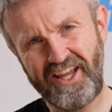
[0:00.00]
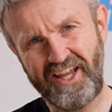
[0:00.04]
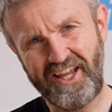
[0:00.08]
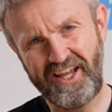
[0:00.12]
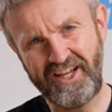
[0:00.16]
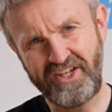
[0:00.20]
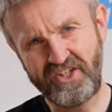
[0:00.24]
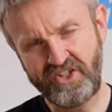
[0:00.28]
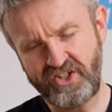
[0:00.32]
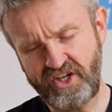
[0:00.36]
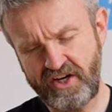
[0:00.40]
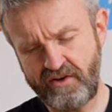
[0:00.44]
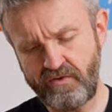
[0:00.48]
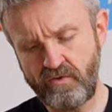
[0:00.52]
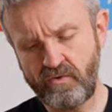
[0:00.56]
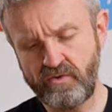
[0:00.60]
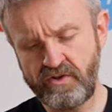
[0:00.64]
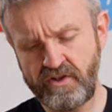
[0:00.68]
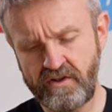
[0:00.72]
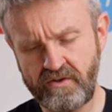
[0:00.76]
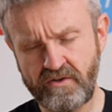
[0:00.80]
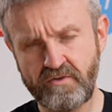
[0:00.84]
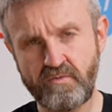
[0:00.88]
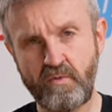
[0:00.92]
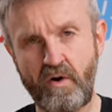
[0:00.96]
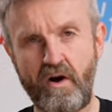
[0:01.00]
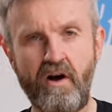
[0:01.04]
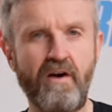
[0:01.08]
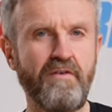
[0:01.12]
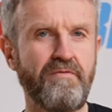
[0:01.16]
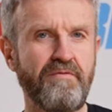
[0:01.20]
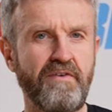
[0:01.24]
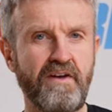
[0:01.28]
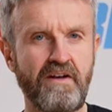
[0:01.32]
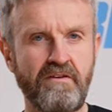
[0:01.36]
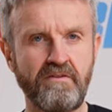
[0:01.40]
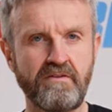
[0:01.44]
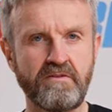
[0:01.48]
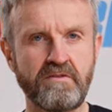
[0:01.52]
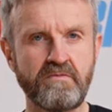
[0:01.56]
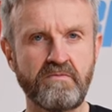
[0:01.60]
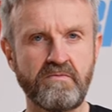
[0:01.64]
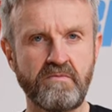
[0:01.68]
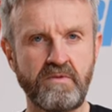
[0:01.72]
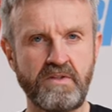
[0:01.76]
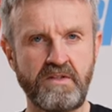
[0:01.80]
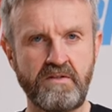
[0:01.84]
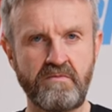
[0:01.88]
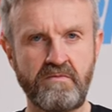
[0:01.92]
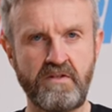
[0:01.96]
In general use, what I found
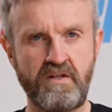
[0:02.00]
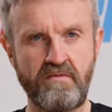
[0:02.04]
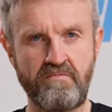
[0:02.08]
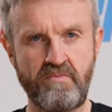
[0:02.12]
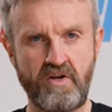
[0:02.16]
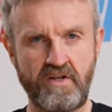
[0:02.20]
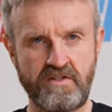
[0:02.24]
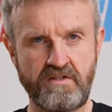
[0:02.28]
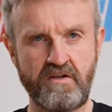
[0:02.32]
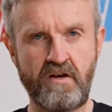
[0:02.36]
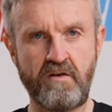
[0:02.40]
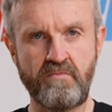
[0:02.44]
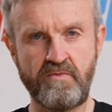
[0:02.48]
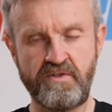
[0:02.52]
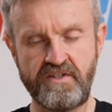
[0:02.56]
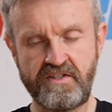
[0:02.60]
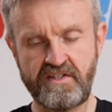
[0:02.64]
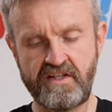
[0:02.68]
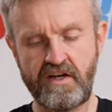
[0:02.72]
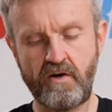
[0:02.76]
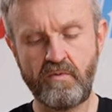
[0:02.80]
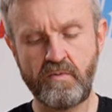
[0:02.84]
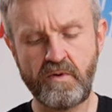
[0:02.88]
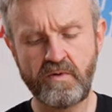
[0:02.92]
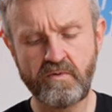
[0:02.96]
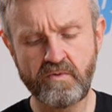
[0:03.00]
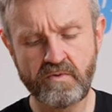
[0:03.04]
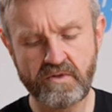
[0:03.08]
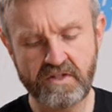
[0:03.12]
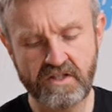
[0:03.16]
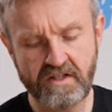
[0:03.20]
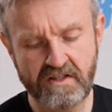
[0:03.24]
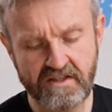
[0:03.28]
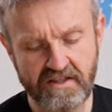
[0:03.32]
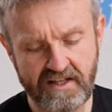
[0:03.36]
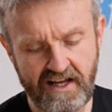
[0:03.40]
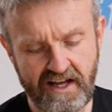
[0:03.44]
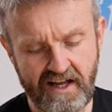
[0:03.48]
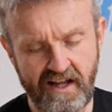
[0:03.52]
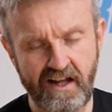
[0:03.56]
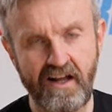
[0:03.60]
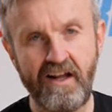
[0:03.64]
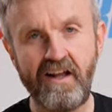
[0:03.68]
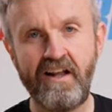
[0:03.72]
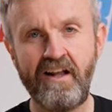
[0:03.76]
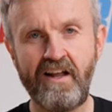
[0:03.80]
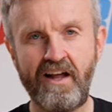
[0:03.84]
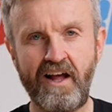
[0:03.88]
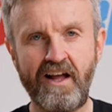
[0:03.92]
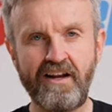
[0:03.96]
in my time with this helmet was that
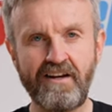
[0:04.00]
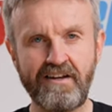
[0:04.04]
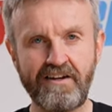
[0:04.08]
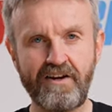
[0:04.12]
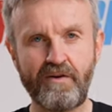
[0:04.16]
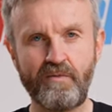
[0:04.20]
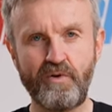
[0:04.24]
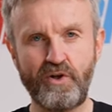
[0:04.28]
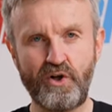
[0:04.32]
ended up